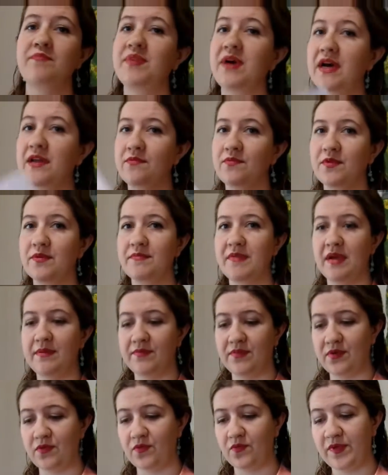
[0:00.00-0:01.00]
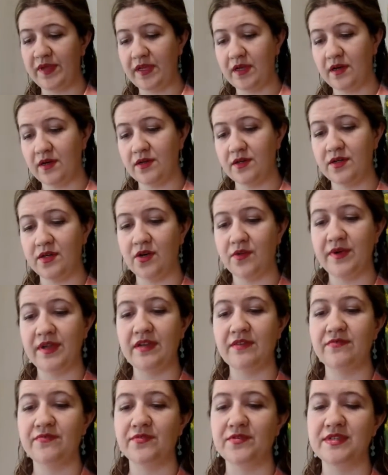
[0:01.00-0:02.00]
But remember, we are
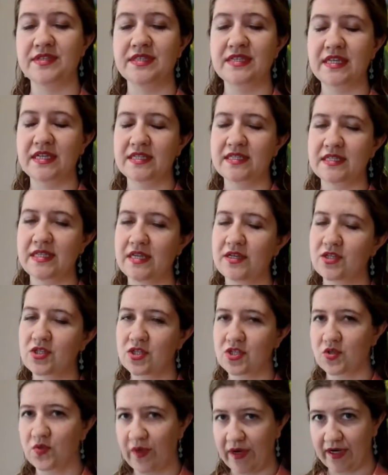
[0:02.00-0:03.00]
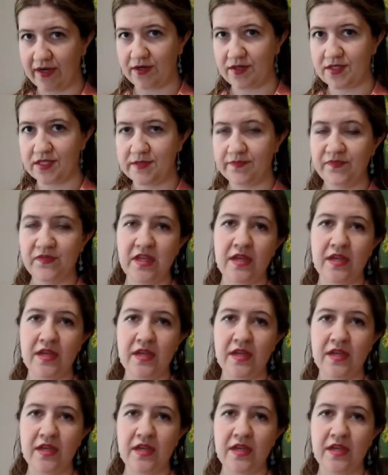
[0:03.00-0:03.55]
going for 6-inch squares,